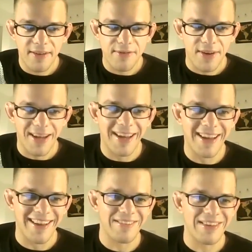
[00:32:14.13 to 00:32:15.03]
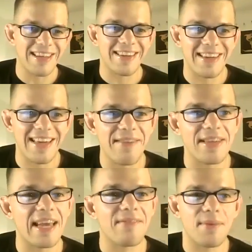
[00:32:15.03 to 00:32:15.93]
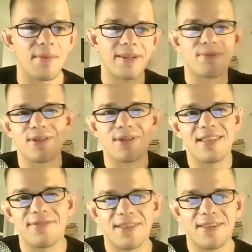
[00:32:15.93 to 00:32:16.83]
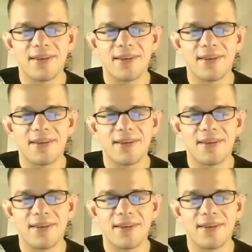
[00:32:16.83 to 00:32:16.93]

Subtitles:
I mean, he gave him a bunch more stuff too,